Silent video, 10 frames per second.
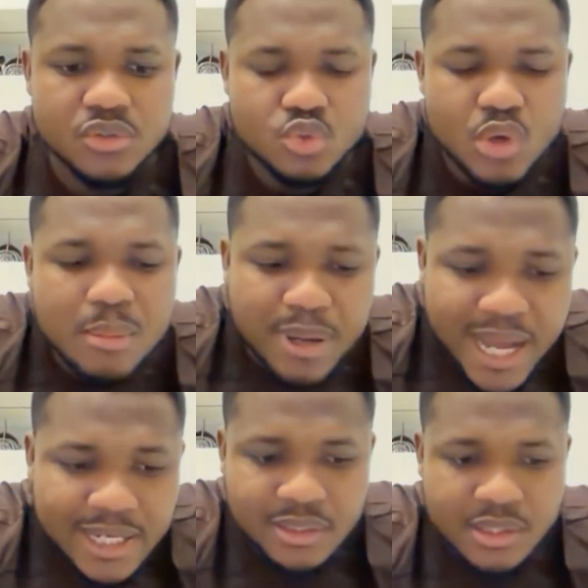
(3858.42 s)
you are
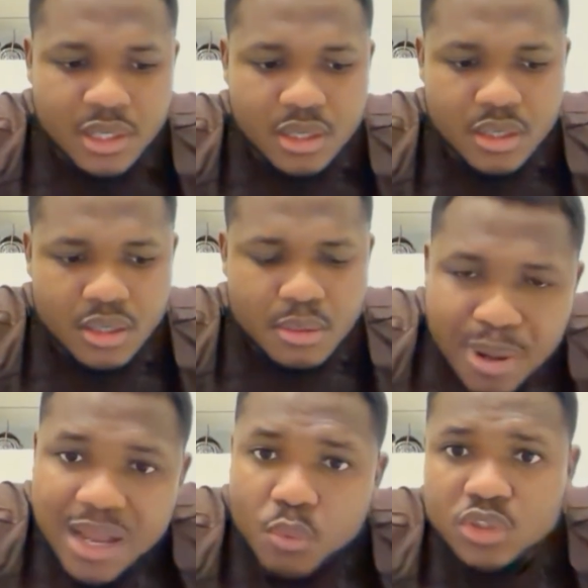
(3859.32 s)
buy
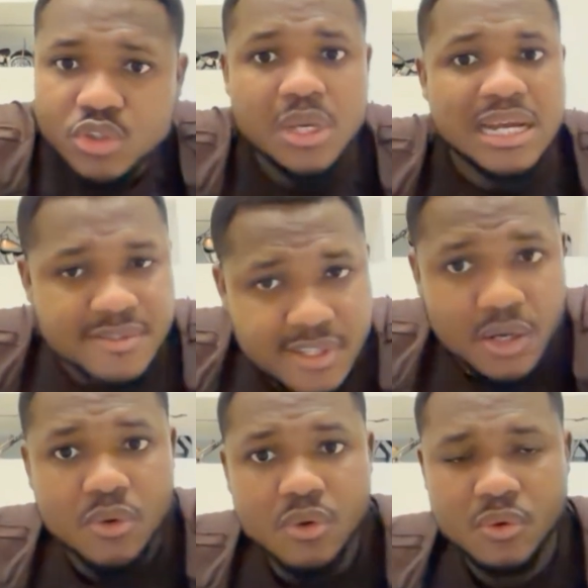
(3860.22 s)
what you can
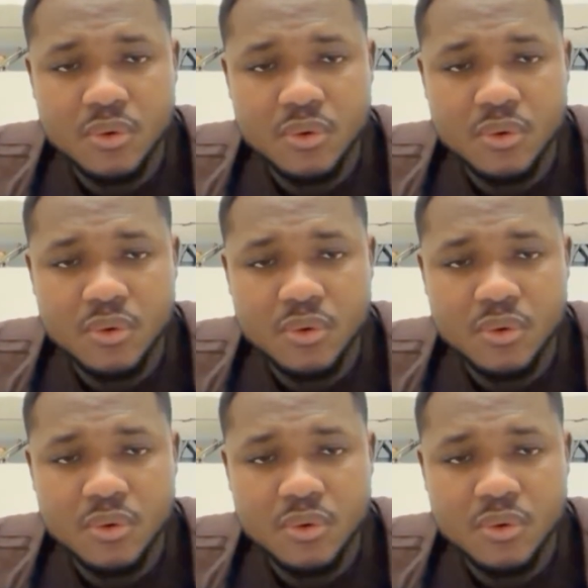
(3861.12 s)
sell.